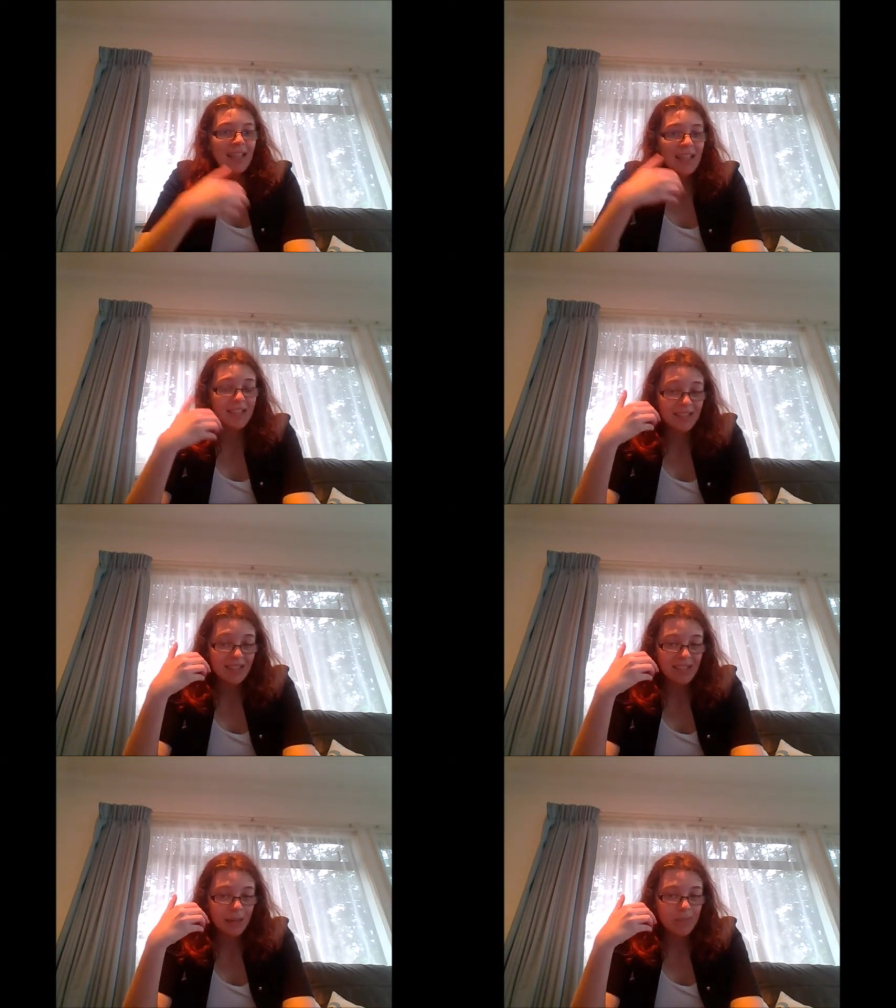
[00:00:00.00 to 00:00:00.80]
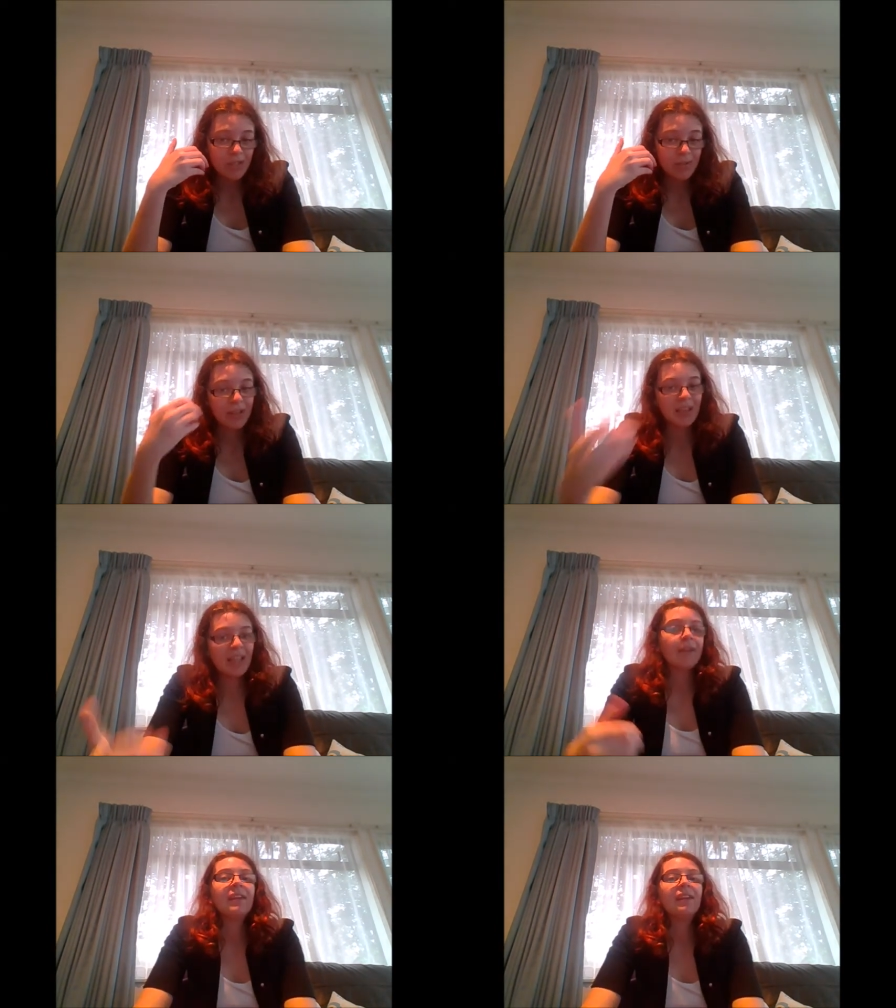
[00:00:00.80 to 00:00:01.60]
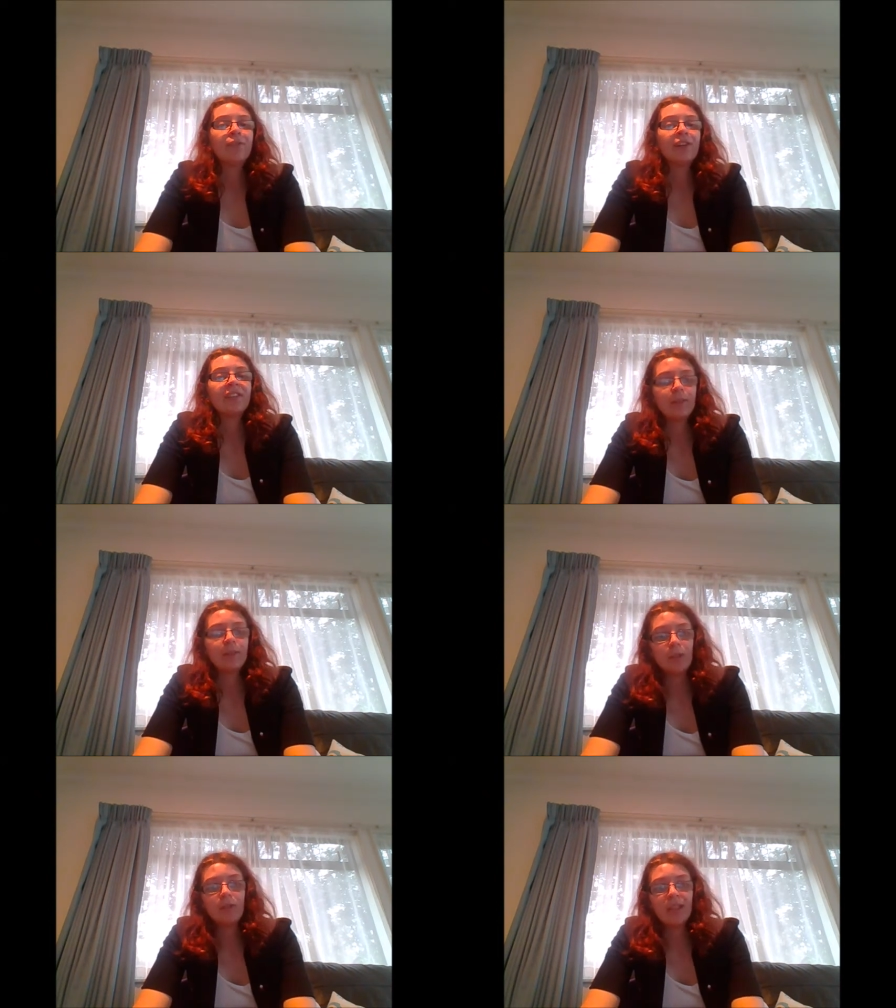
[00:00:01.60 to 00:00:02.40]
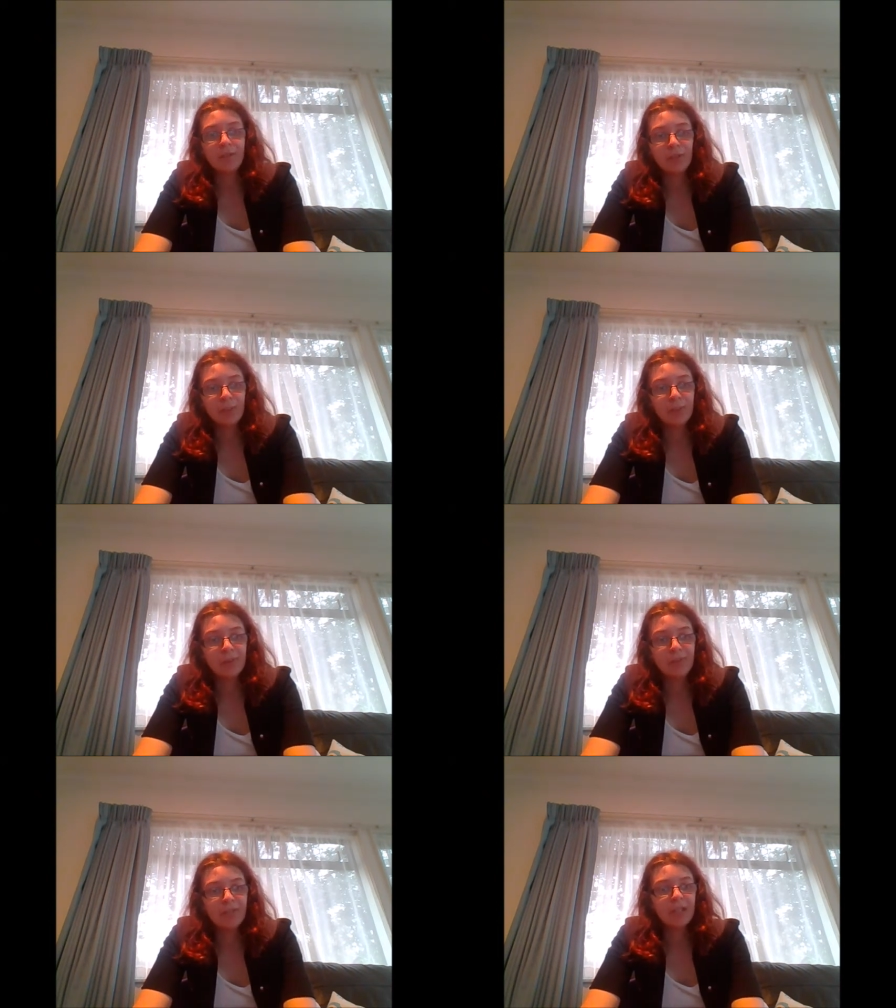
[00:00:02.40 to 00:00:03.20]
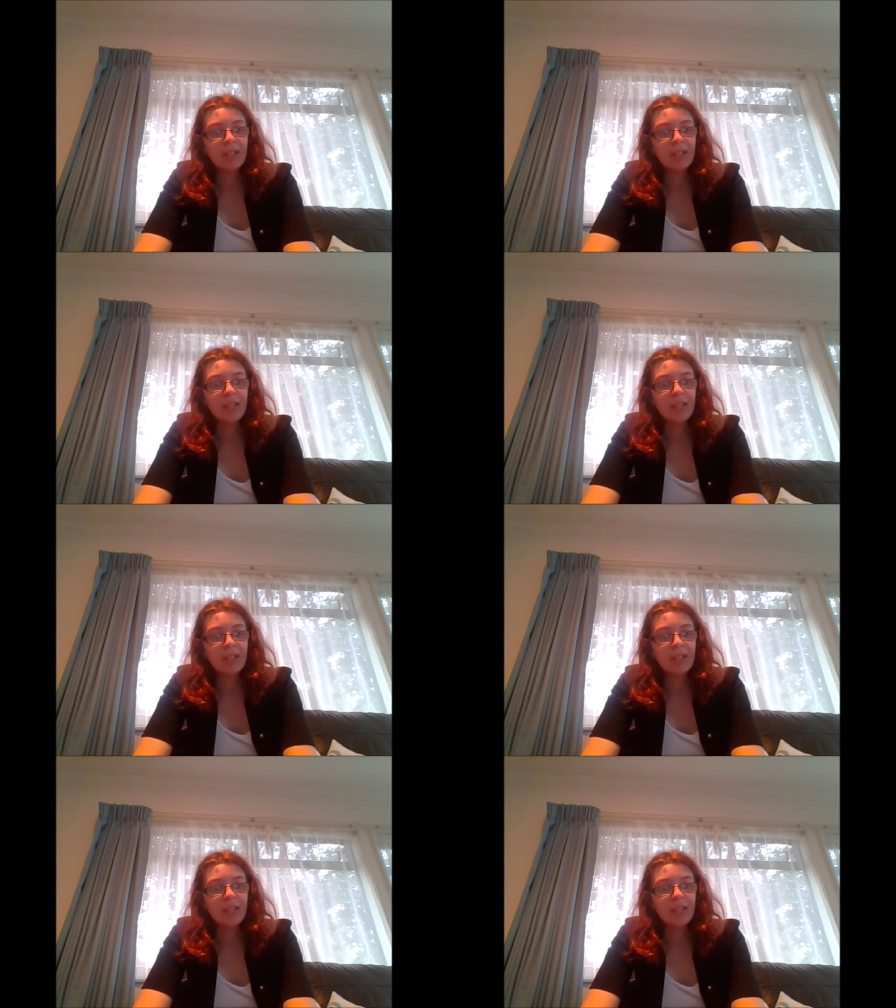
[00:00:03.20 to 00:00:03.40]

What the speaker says: it's the same sort of thing. You need to find someone you're comfortable with.